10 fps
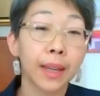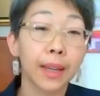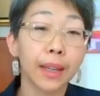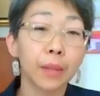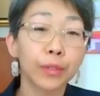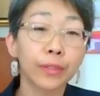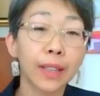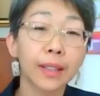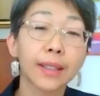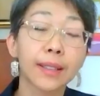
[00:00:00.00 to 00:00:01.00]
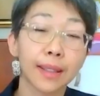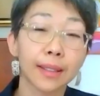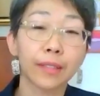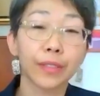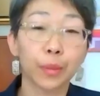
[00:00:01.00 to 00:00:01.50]
and provided
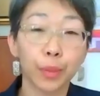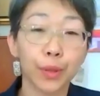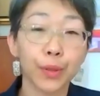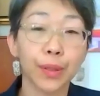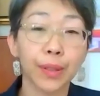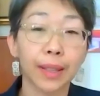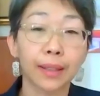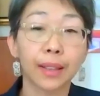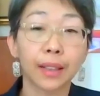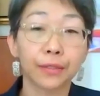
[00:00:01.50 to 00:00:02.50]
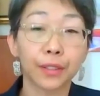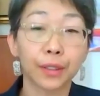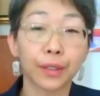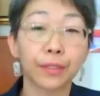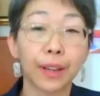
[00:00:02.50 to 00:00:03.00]
extensive in-person and
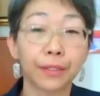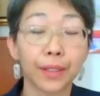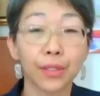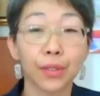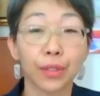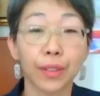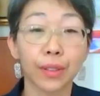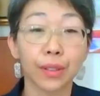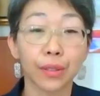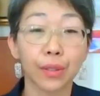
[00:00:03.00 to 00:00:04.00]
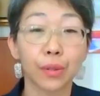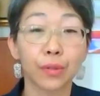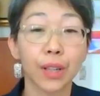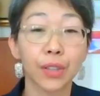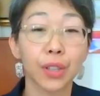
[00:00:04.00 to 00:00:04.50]
telephone reference services to
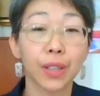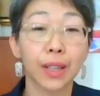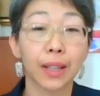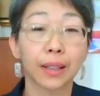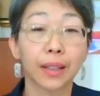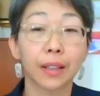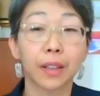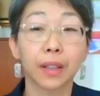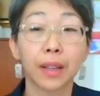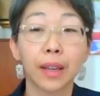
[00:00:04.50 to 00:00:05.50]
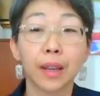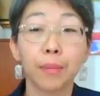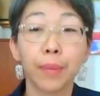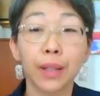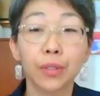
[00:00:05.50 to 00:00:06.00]
Russian and Hungarian
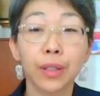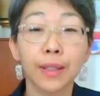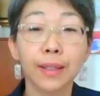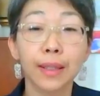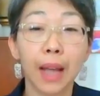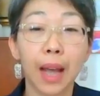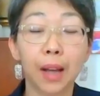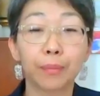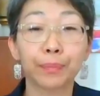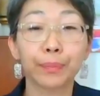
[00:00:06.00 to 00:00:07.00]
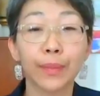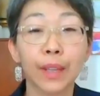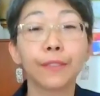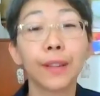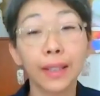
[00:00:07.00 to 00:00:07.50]
patrons
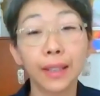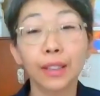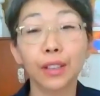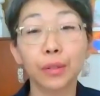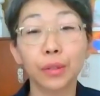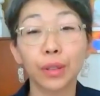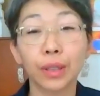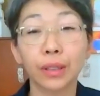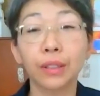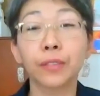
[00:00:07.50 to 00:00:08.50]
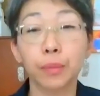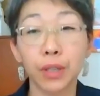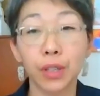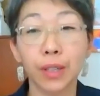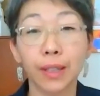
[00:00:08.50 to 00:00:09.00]
finding the
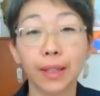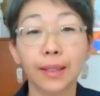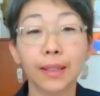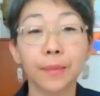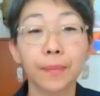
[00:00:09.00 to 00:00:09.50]
information needs.